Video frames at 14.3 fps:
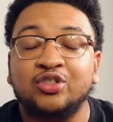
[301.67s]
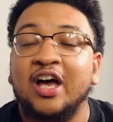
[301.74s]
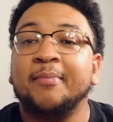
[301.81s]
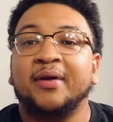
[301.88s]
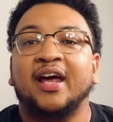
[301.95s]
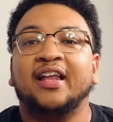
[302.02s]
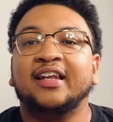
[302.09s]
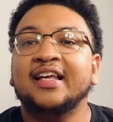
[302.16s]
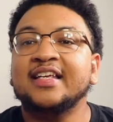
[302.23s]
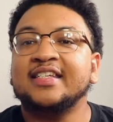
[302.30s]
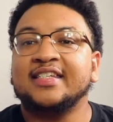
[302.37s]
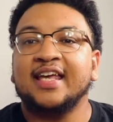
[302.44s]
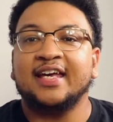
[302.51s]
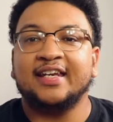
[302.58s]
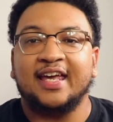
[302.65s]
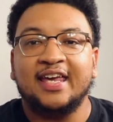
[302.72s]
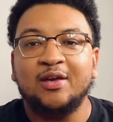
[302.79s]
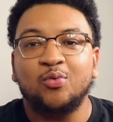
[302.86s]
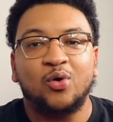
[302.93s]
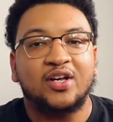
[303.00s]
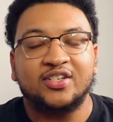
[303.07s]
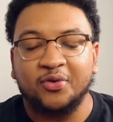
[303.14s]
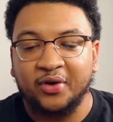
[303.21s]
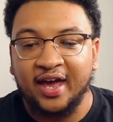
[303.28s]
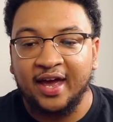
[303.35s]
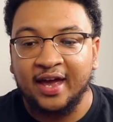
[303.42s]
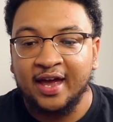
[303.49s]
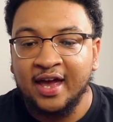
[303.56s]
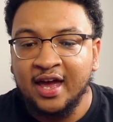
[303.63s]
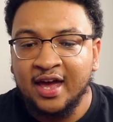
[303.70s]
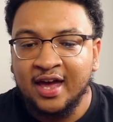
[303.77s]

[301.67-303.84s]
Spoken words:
top of that, let's say that he was okay